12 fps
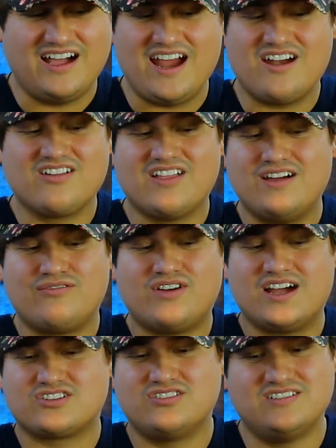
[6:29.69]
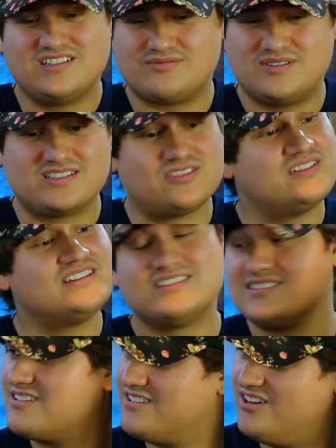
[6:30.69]
a hairline fracture in this wrist. So this
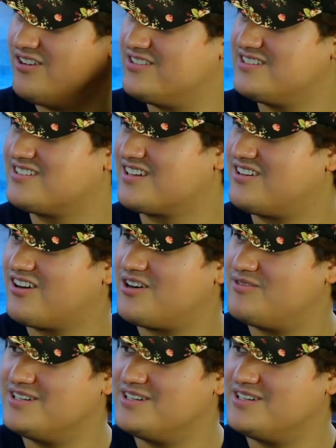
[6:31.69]
is you know this is the guitar